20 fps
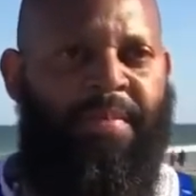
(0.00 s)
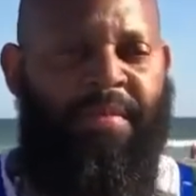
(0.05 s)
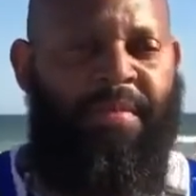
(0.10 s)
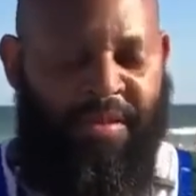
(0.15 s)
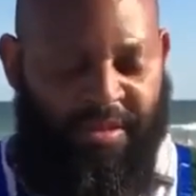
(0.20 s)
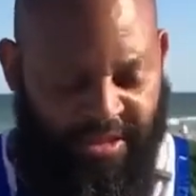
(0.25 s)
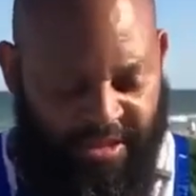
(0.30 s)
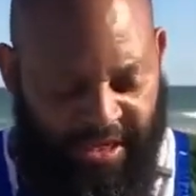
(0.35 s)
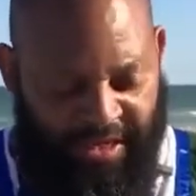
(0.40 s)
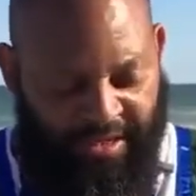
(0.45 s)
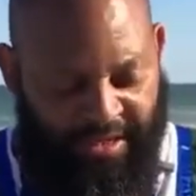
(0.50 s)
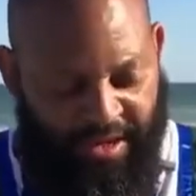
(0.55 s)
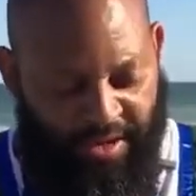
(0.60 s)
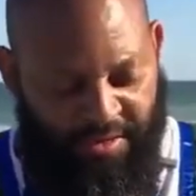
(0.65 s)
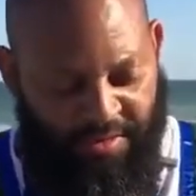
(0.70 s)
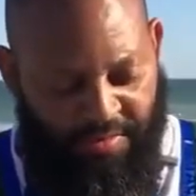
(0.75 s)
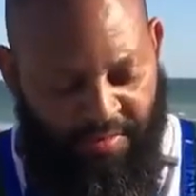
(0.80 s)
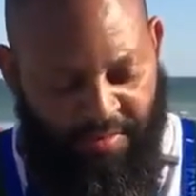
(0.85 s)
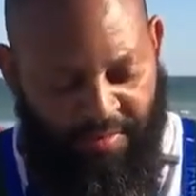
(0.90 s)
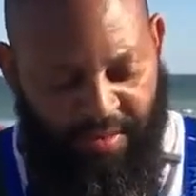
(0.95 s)
Jake gone.
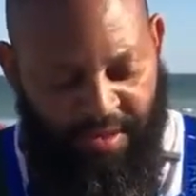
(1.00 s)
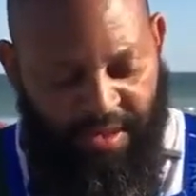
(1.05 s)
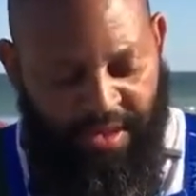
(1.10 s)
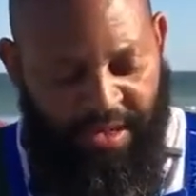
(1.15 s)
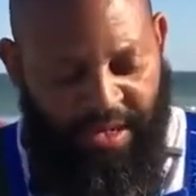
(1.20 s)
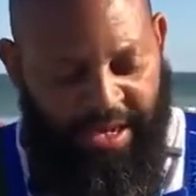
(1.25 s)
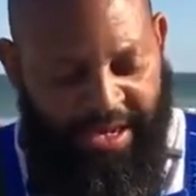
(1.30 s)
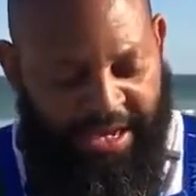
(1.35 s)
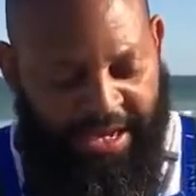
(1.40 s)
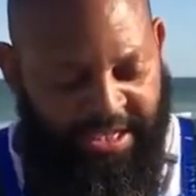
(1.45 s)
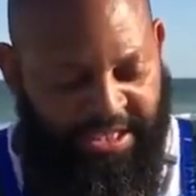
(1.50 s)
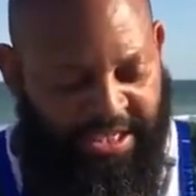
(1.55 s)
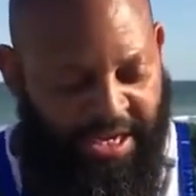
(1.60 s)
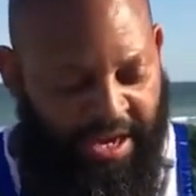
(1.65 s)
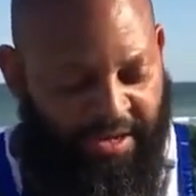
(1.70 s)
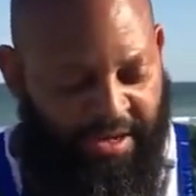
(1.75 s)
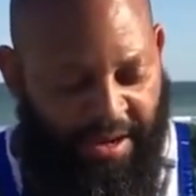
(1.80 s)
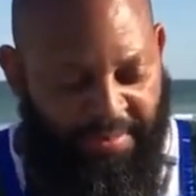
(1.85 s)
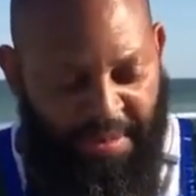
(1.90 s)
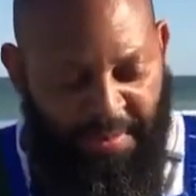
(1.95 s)
And it shall
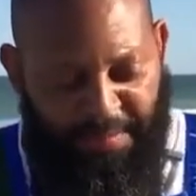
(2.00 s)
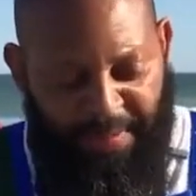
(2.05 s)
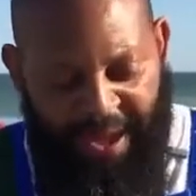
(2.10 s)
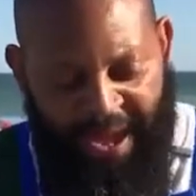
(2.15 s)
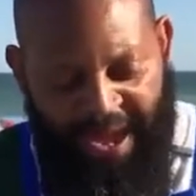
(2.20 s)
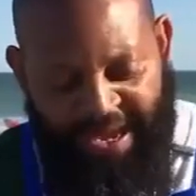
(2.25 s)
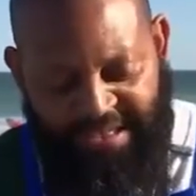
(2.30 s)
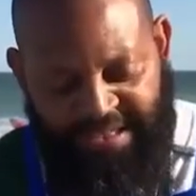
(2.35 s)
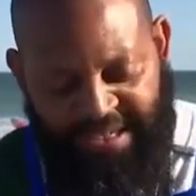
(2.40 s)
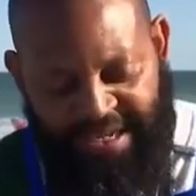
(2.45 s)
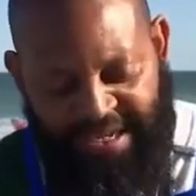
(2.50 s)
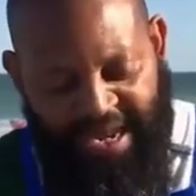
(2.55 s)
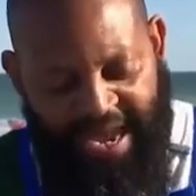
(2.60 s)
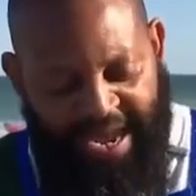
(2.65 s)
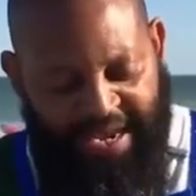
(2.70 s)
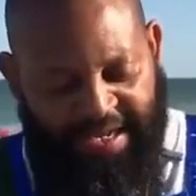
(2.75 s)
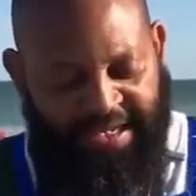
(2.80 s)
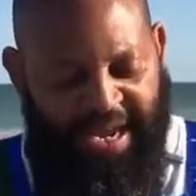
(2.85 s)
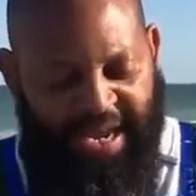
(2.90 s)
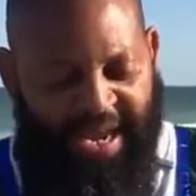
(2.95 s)
come to pass in that
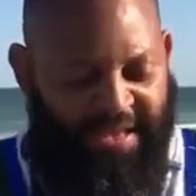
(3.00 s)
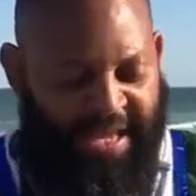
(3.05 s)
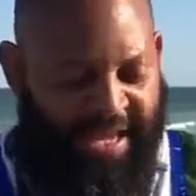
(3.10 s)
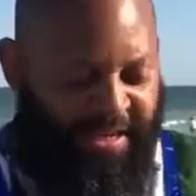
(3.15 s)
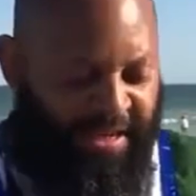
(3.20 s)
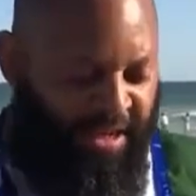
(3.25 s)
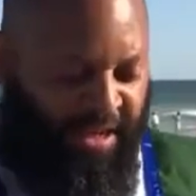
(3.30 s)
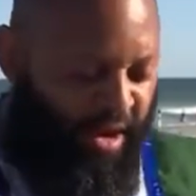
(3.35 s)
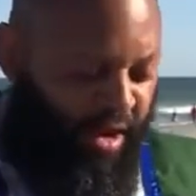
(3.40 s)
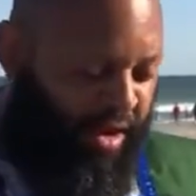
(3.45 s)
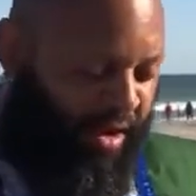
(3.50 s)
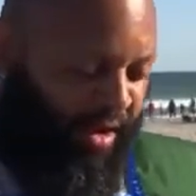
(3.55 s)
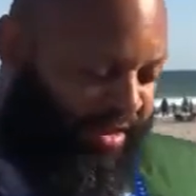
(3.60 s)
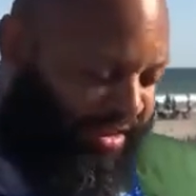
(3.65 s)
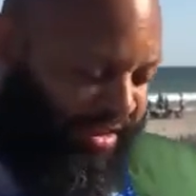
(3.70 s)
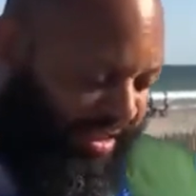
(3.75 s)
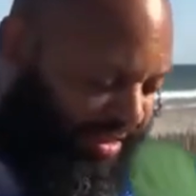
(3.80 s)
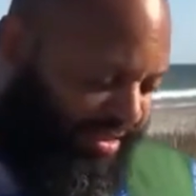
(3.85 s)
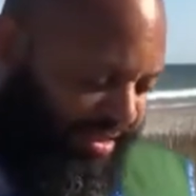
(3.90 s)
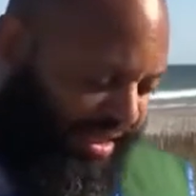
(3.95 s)
day that the Lord
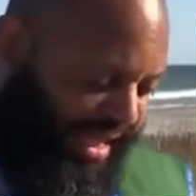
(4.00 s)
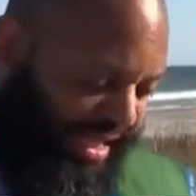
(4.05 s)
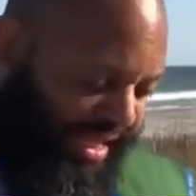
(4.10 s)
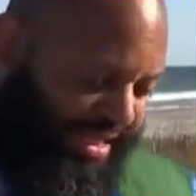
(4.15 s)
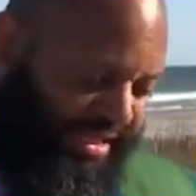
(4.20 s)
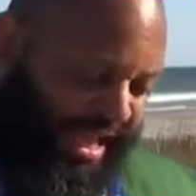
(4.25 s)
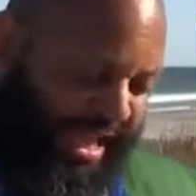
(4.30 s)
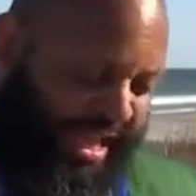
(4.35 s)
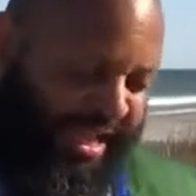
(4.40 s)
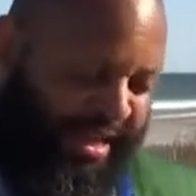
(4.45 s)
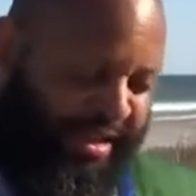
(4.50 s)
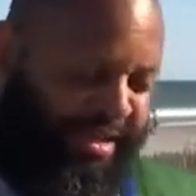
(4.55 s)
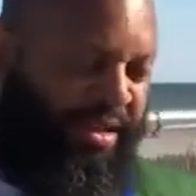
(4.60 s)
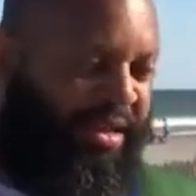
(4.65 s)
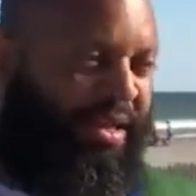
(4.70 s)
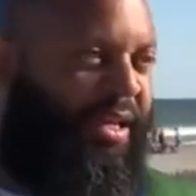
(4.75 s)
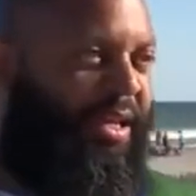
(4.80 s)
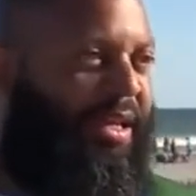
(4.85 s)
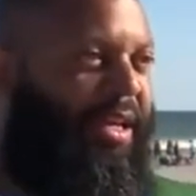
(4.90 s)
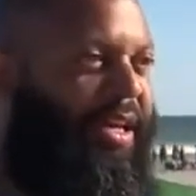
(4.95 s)
shall set his hand
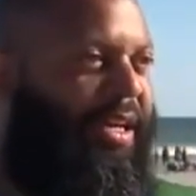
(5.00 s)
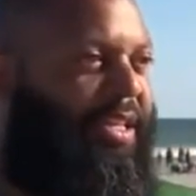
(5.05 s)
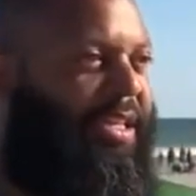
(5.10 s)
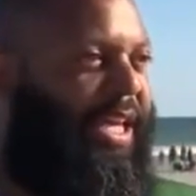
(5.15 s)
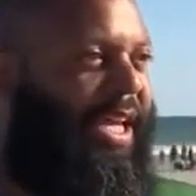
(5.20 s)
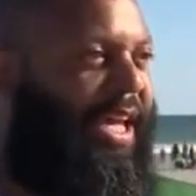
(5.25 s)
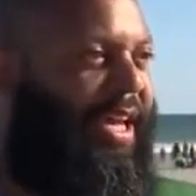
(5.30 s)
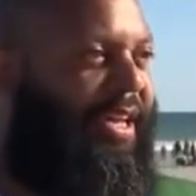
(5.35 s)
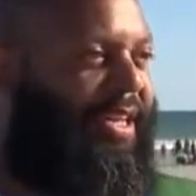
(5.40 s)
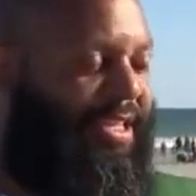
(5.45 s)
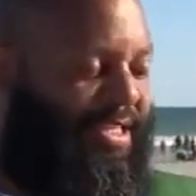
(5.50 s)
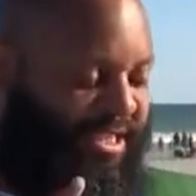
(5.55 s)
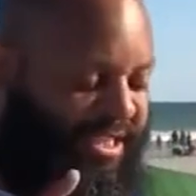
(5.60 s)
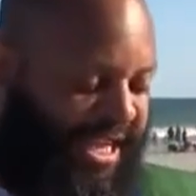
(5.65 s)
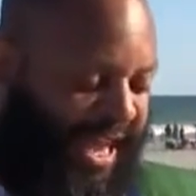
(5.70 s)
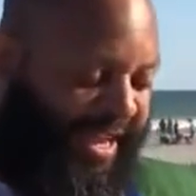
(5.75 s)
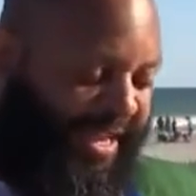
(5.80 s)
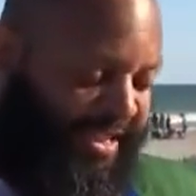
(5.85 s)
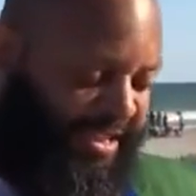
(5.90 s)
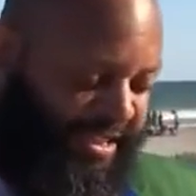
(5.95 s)
again the
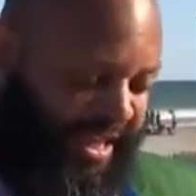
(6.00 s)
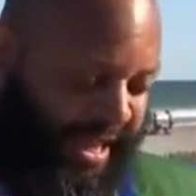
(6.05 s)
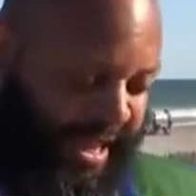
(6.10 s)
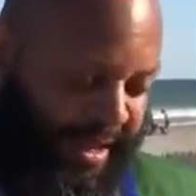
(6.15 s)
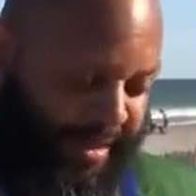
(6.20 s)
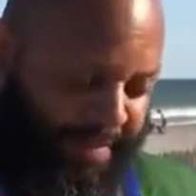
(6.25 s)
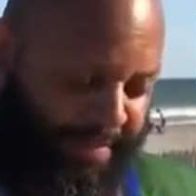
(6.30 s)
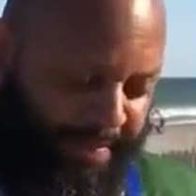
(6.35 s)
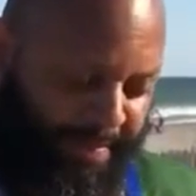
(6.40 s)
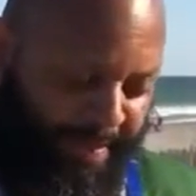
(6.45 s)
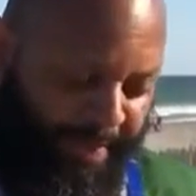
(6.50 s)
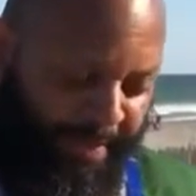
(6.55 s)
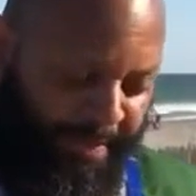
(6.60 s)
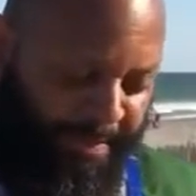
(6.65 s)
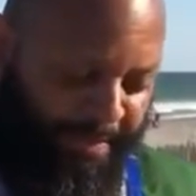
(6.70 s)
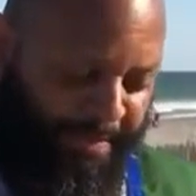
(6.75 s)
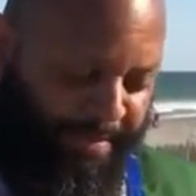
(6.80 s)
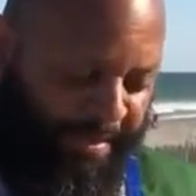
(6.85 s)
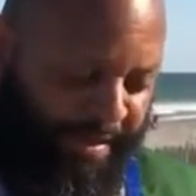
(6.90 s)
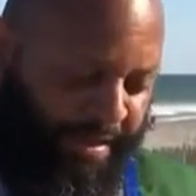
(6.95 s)
second time
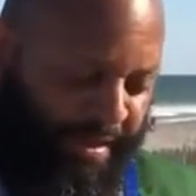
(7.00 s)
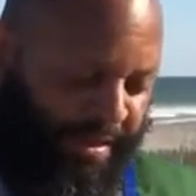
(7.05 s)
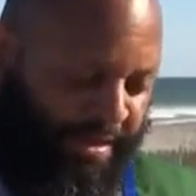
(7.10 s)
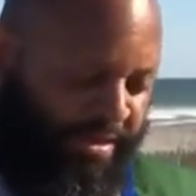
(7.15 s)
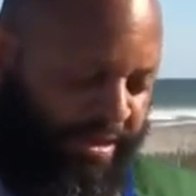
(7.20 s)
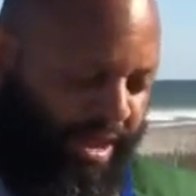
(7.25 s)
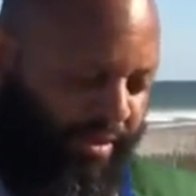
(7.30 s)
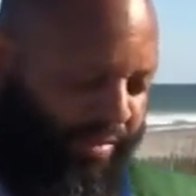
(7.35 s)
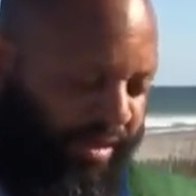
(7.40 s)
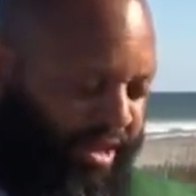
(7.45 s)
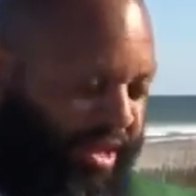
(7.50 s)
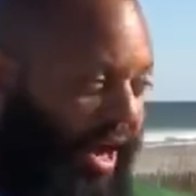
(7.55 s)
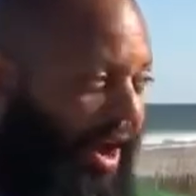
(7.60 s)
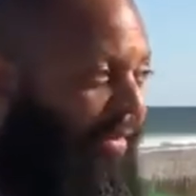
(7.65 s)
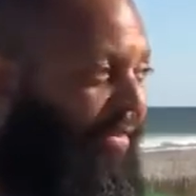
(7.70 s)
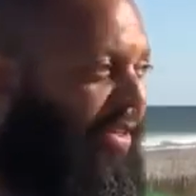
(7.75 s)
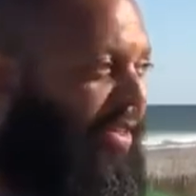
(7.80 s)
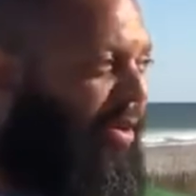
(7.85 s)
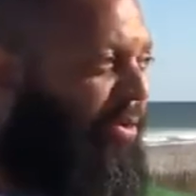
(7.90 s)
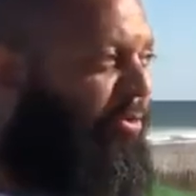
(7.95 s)
to recover
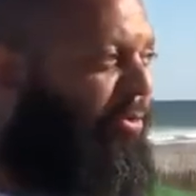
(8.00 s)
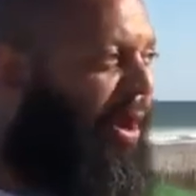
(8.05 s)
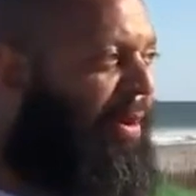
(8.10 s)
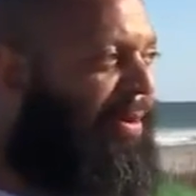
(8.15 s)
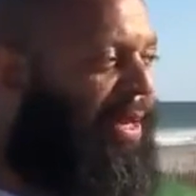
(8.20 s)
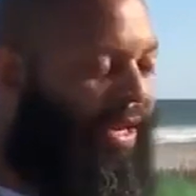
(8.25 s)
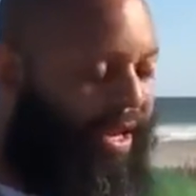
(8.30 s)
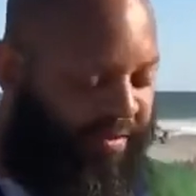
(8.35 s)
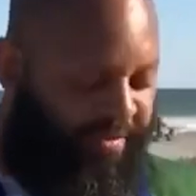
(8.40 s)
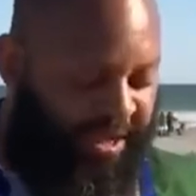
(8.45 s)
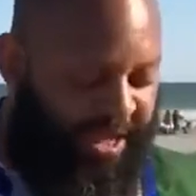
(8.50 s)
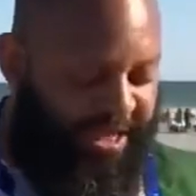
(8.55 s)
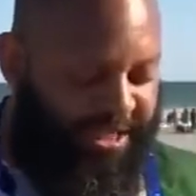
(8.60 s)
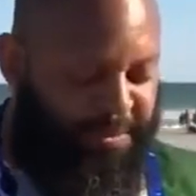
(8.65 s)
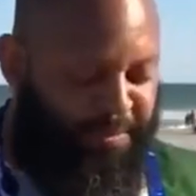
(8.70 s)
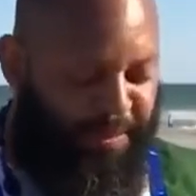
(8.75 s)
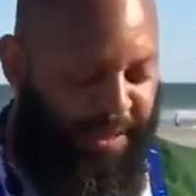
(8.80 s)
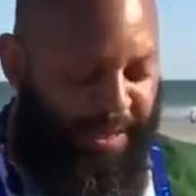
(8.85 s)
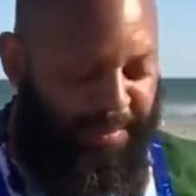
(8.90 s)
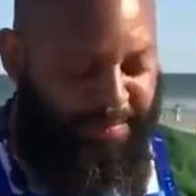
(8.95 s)
the remnant of his
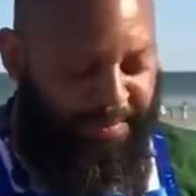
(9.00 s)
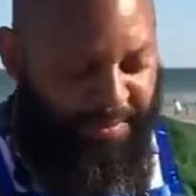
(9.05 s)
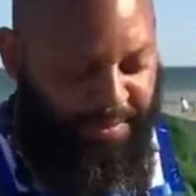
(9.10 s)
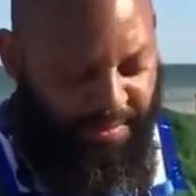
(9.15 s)
people,